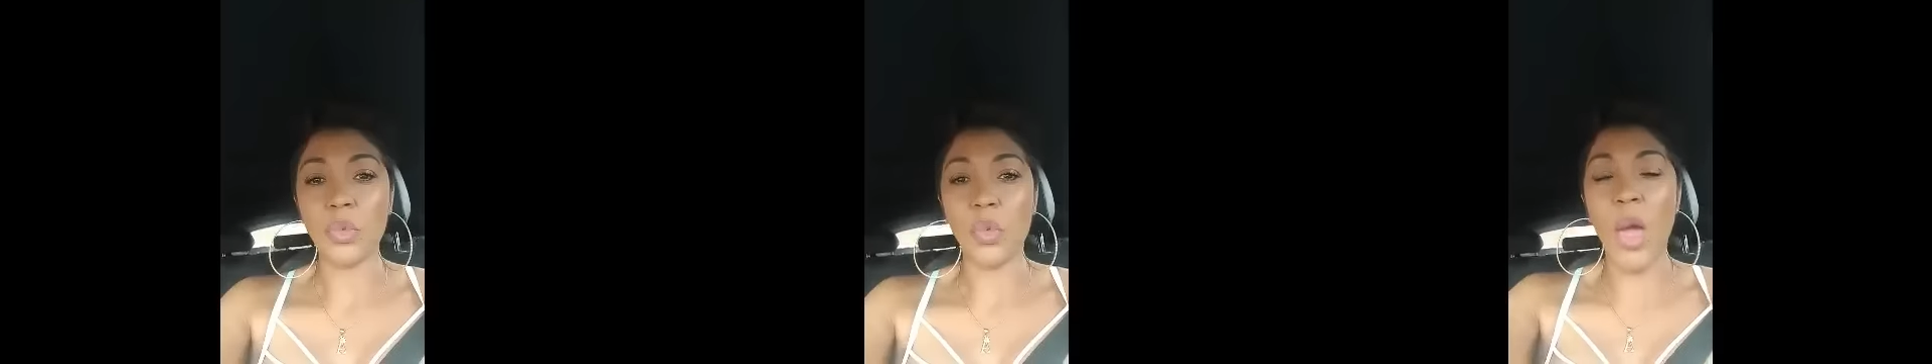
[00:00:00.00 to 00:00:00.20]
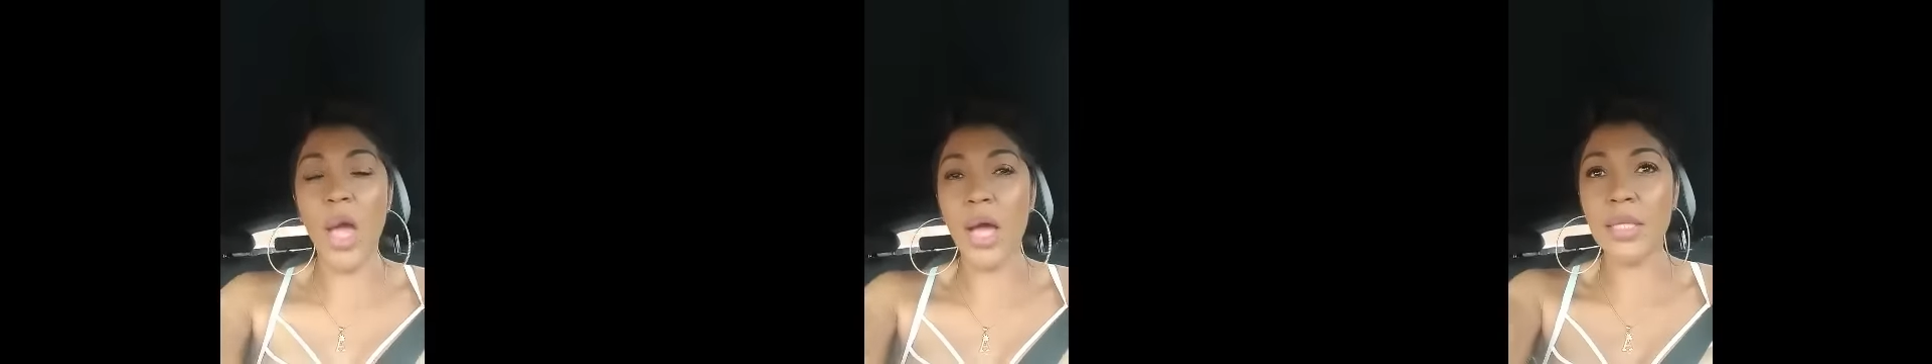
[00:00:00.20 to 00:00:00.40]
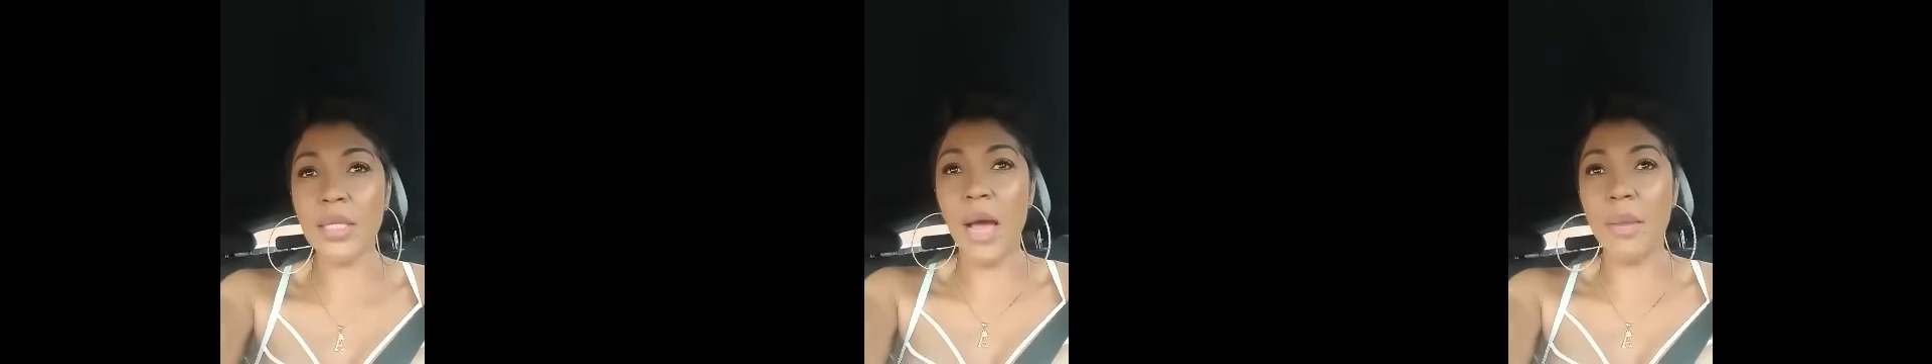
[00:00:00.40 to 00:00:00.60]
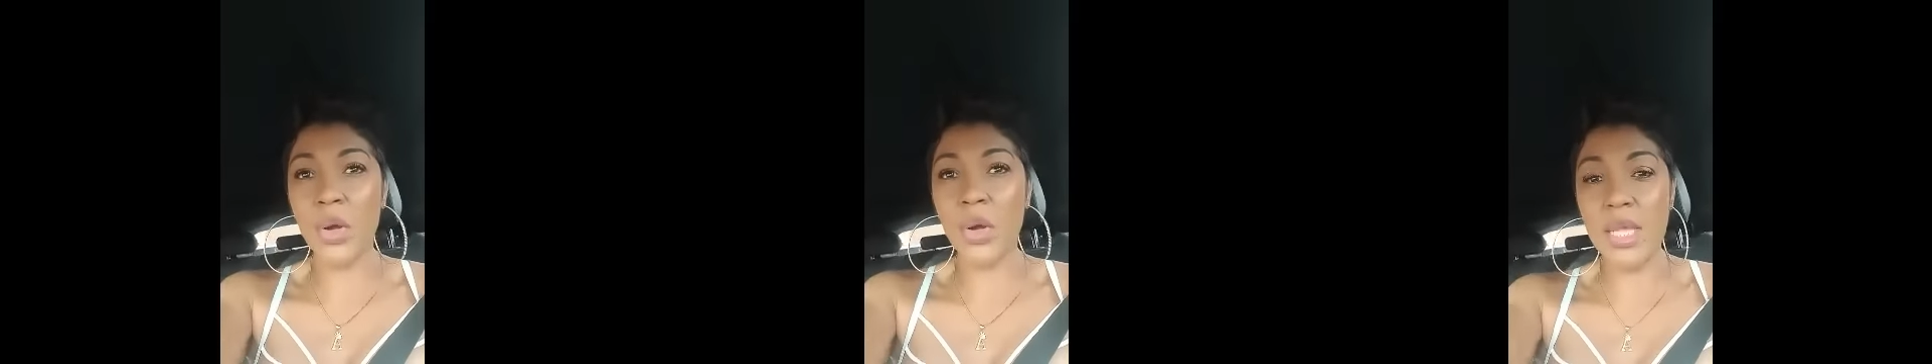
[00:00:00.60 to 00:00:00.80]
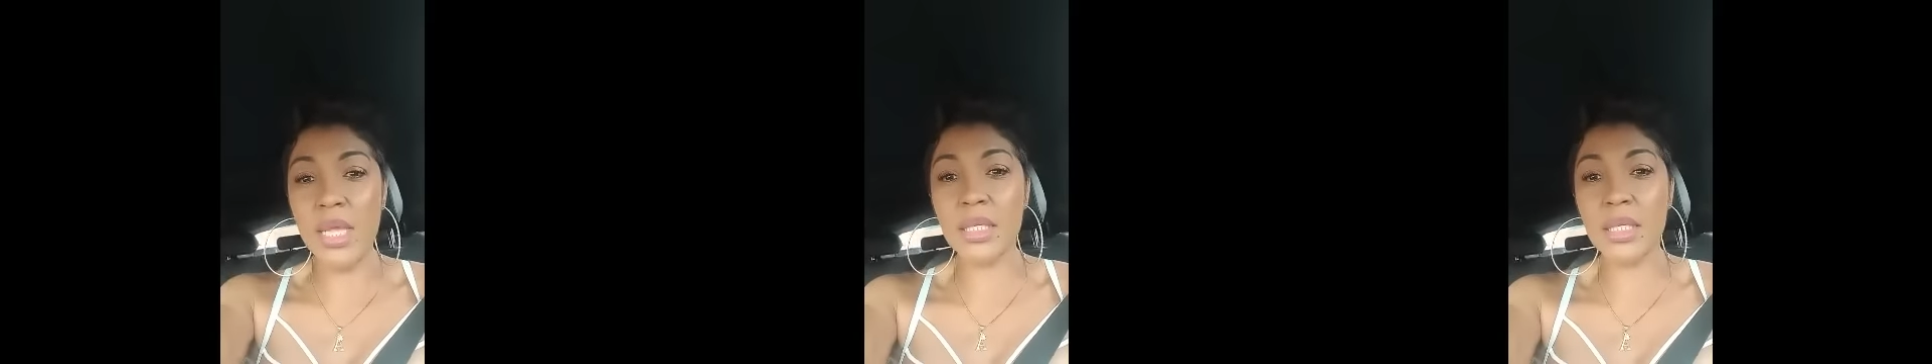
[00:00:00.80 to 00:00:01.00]
and him did say
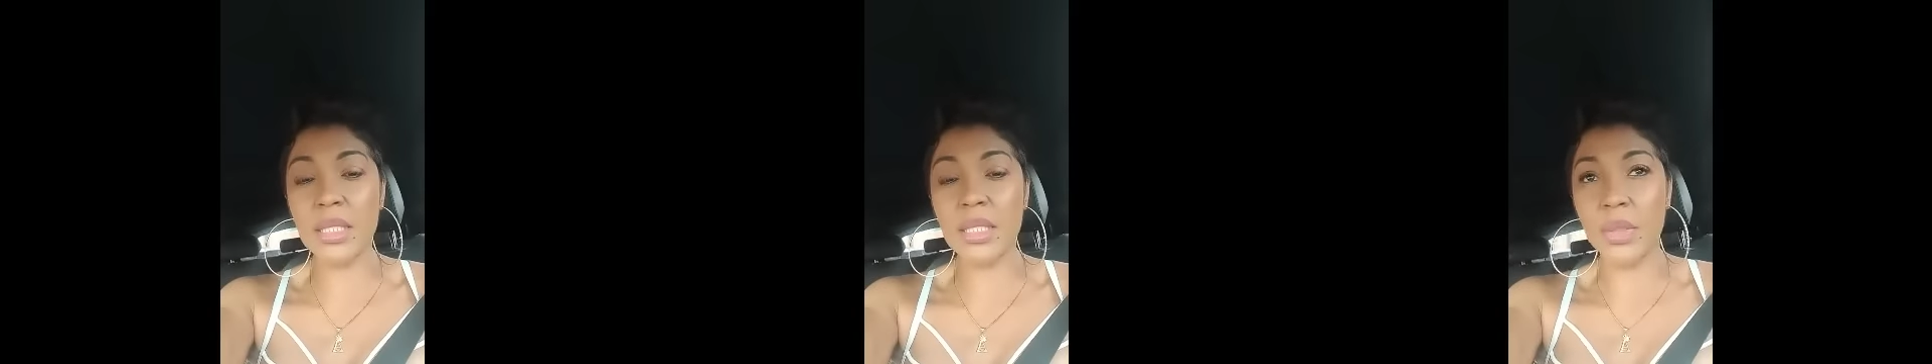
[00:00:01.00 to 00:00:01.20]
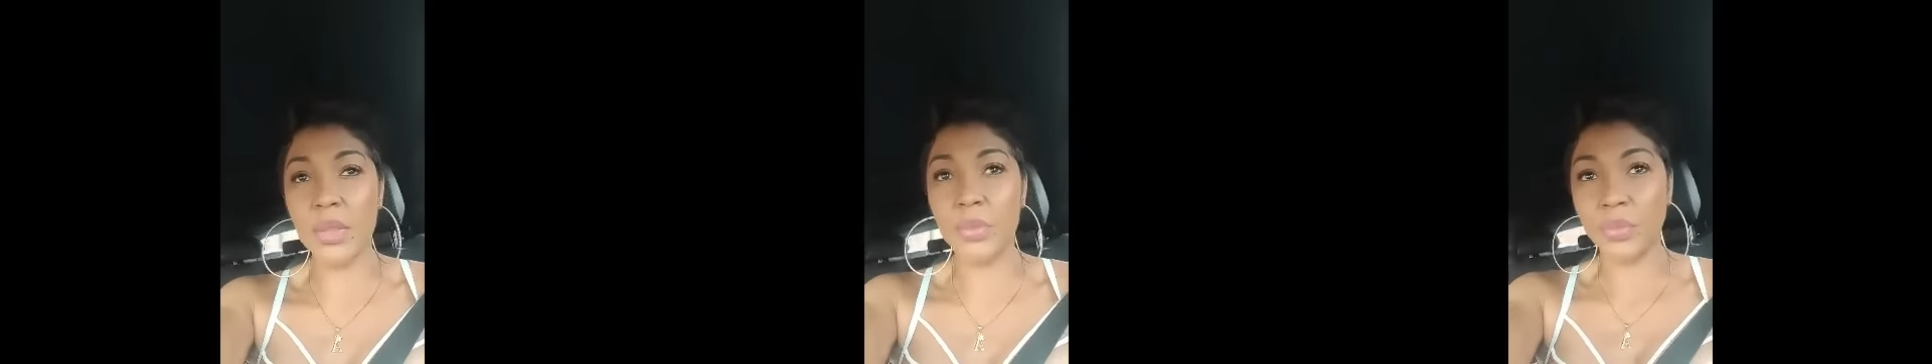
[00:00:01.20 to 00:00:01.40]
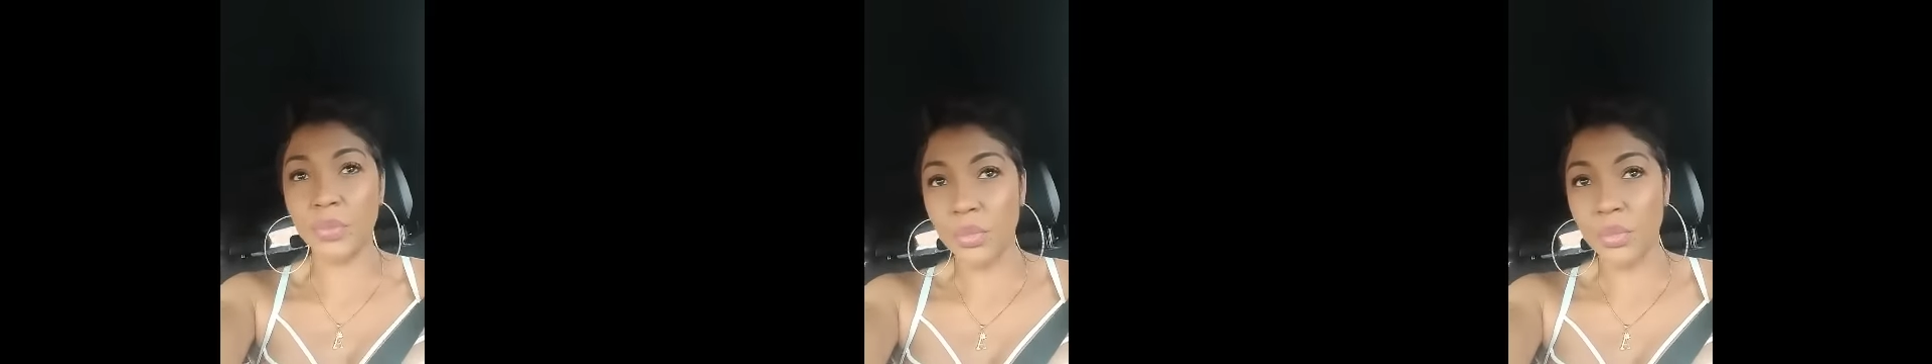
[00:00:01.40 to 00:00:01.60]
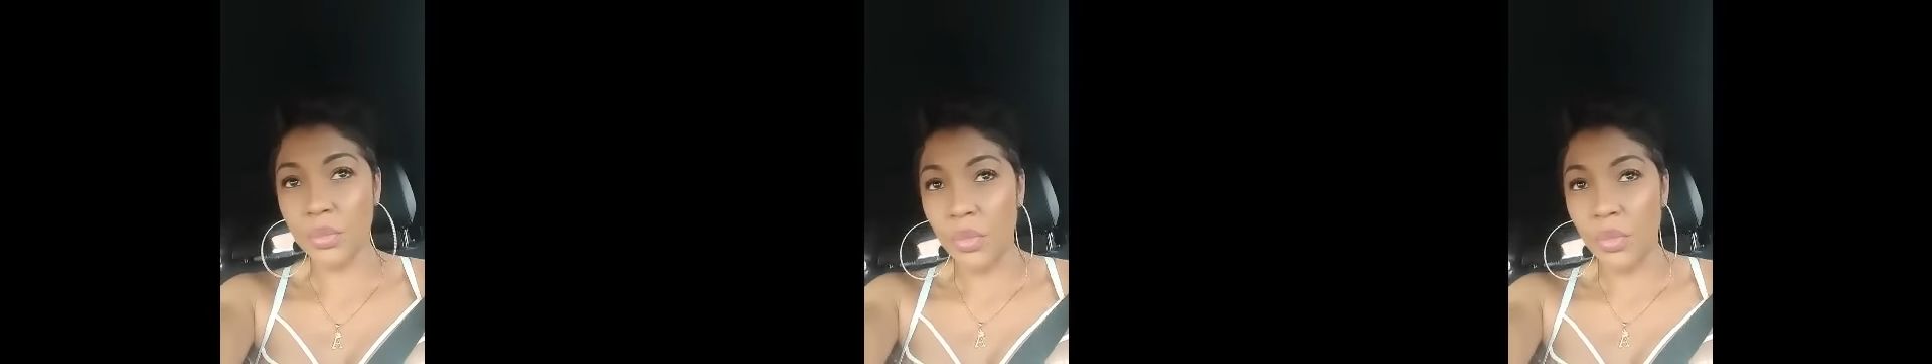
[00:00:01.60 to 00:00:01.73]
who he would have put on